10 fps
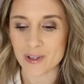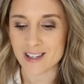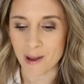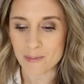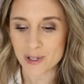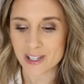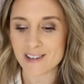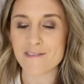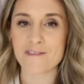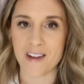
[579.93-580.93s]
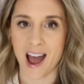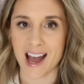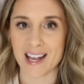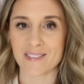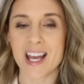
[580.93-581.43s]
Number
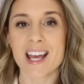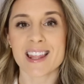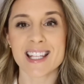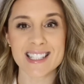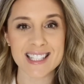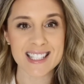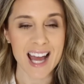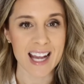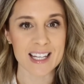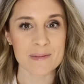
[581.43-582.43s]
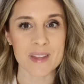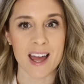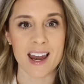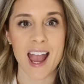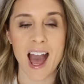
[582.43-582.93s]
five, this is an item
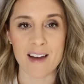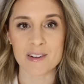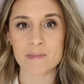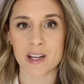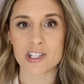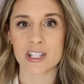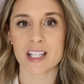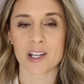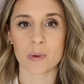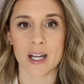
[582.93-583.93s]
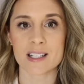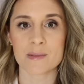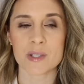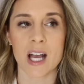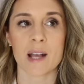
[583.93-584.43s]
that I haven't mentioned in quite
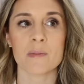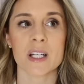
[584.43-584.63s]
some time,